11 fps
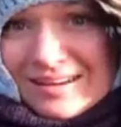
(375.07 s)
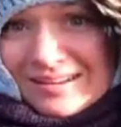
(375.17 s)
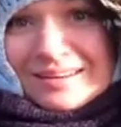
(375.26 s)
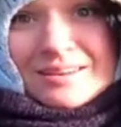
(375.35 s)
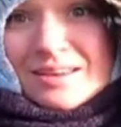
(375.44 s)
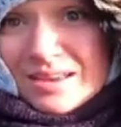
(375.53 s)

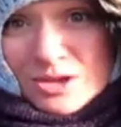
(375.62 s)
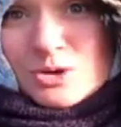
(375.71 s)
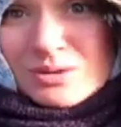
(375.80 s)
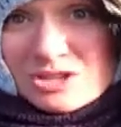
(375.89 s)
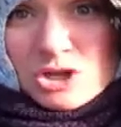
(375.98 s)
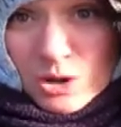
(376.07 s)
and you
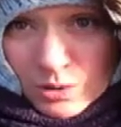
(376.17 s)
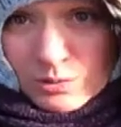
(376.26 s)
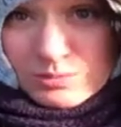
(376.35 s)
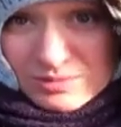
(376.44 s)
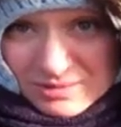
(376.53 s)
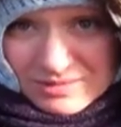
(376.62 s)
need
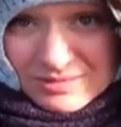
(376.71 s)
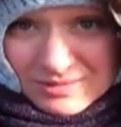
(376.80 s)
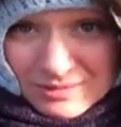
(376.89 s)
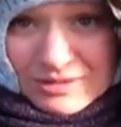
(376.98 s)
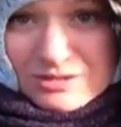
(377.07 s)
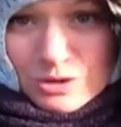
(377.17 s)
toes.
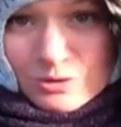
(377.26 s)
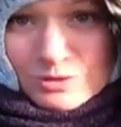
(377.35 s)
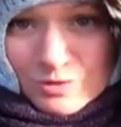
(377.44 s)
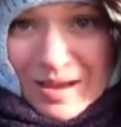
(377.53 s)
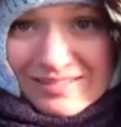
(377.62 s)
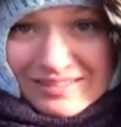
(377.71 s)
You need toes
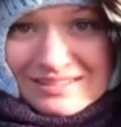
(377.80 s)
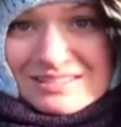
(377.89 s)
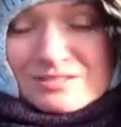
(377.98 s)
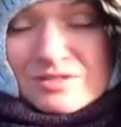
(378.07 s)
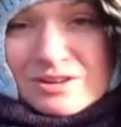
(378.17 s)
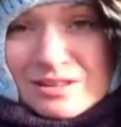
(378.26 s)
for balance.
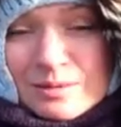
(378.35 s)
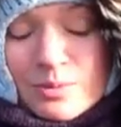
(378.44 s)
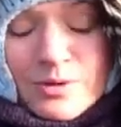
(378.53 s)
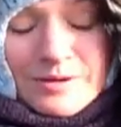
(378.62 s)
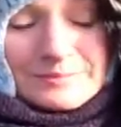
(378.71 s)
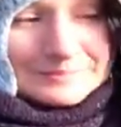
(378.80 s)
It's really
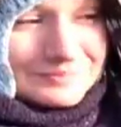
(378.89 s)
important.